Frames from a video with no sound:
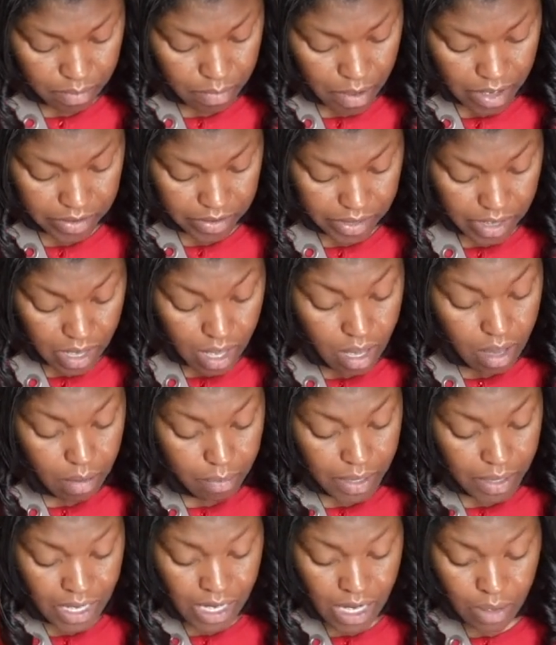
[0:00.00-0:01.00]
I'm hungry.
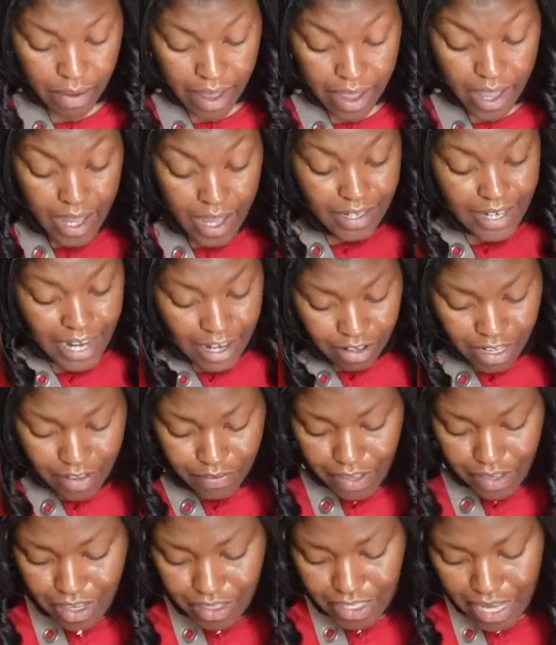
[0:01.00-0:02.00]
But anyway, they don't
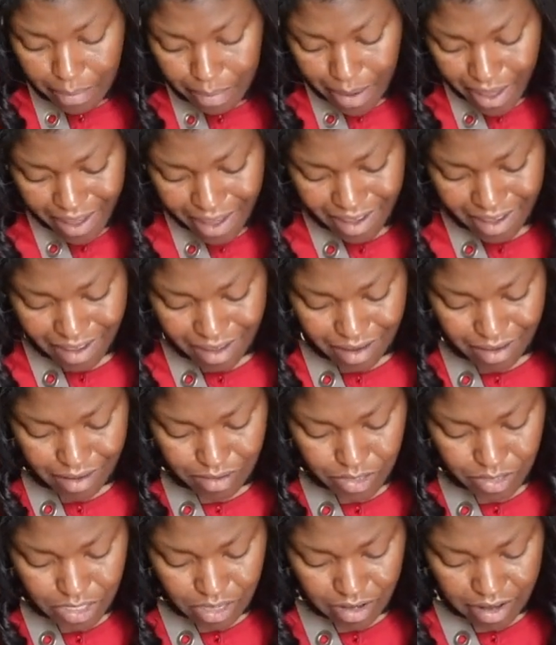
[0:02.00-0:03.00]
even look that bad
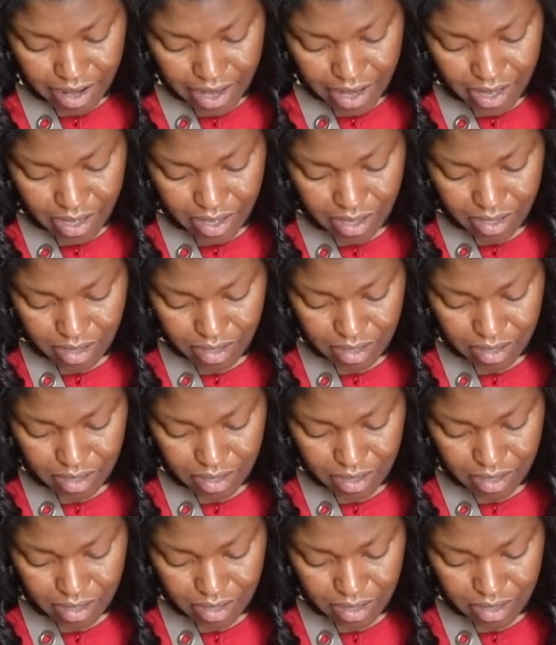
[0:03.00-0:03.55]
with the gray.